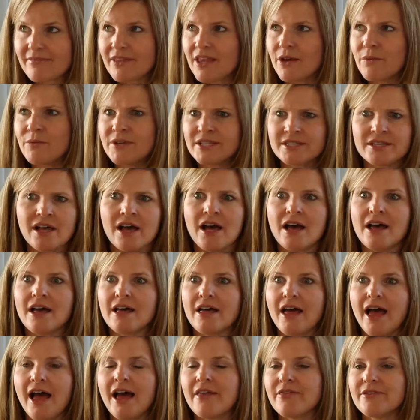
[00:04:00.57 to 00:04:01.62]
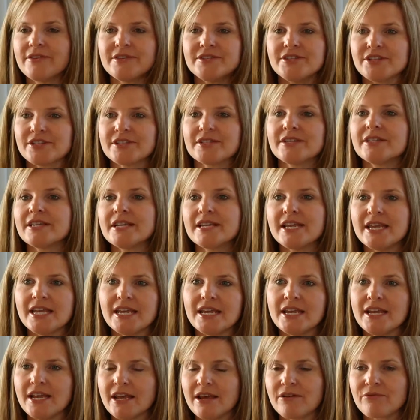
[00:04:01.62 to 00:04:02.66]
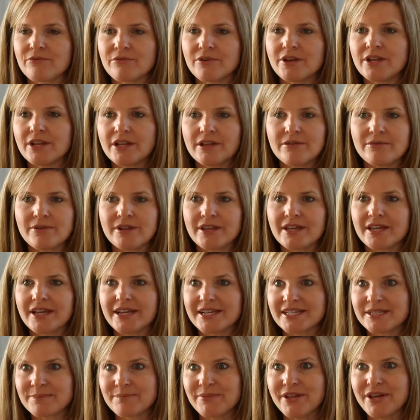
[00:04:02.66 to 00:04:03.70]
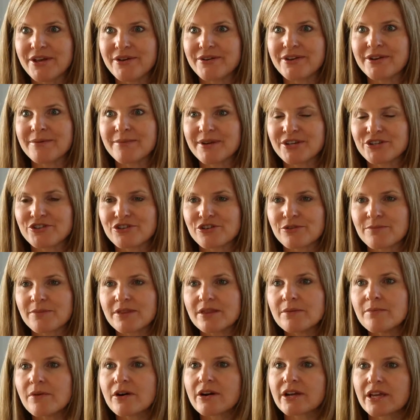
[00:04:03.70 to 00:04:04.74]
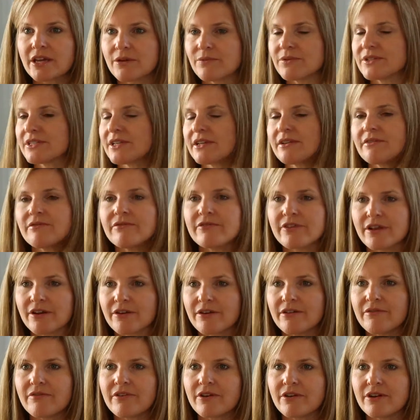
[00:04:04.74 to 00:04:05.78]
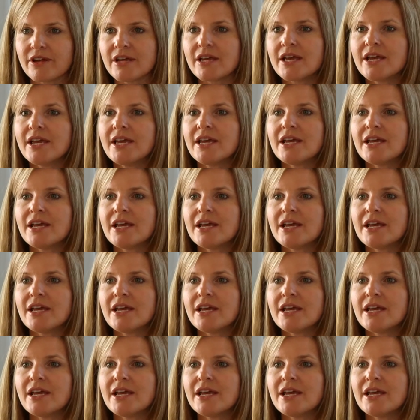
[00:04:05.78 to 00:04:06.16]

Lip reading: we saw just the need really explode and mushroom, and the market was in a very, very